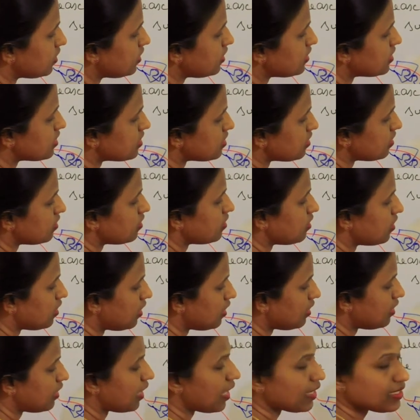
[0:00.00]
This
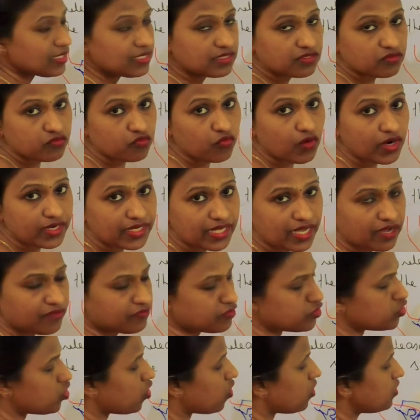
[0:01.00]
line, what I
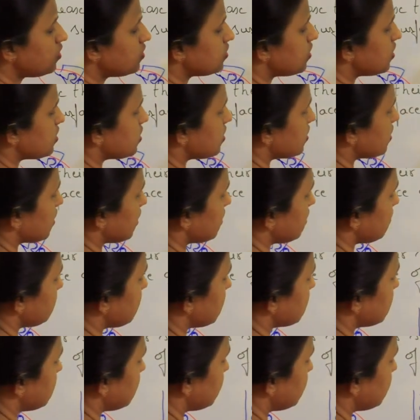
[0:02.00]
have drawn, this is nothing but